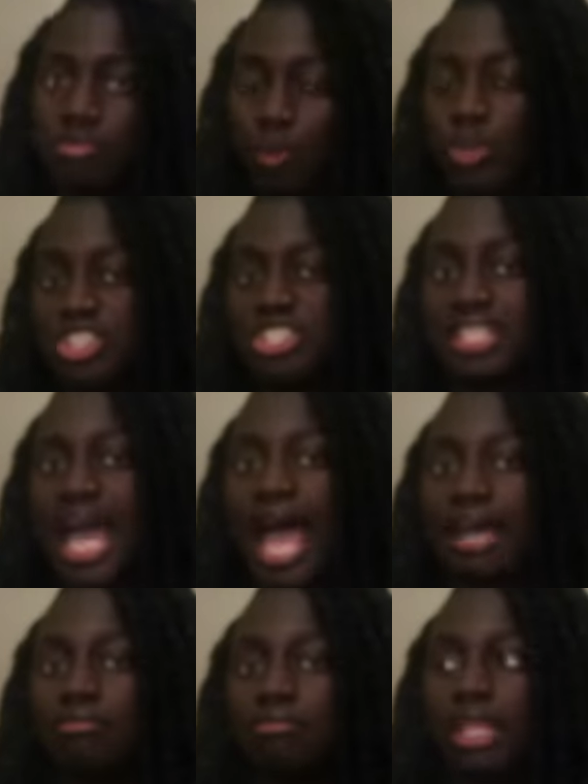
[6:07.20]
were just
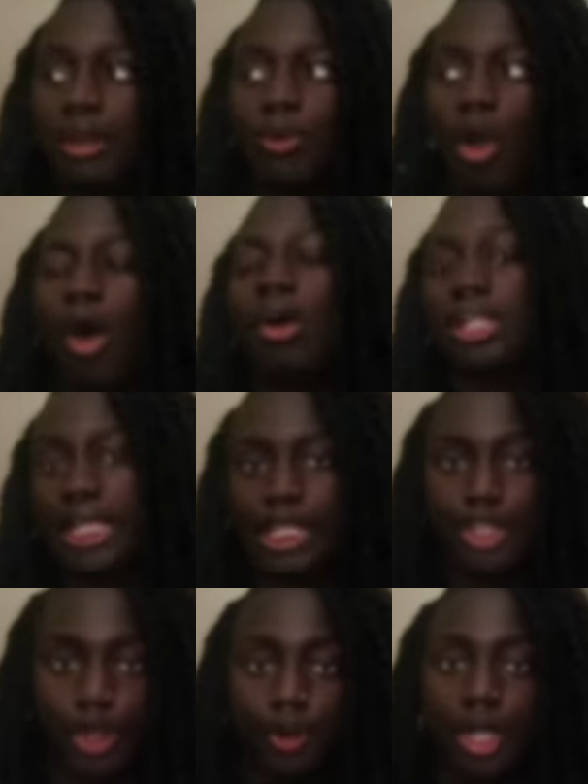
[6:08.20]
that. They were all
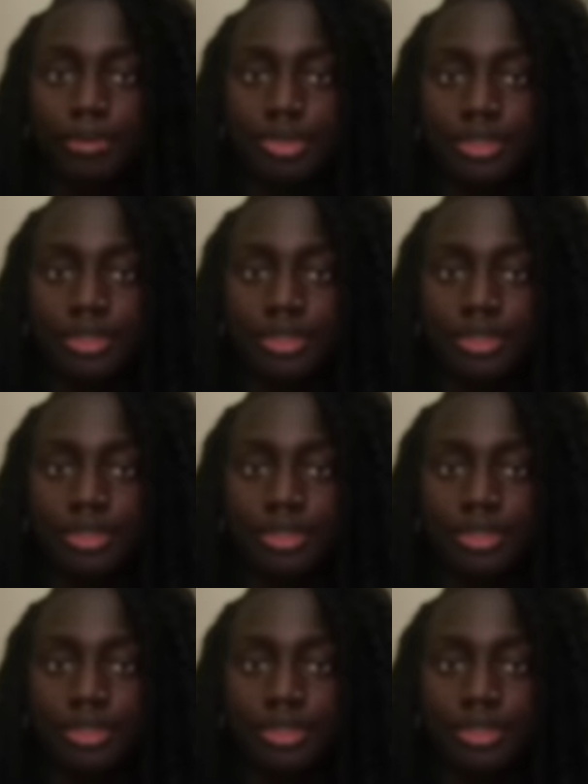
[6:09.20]
in Europe.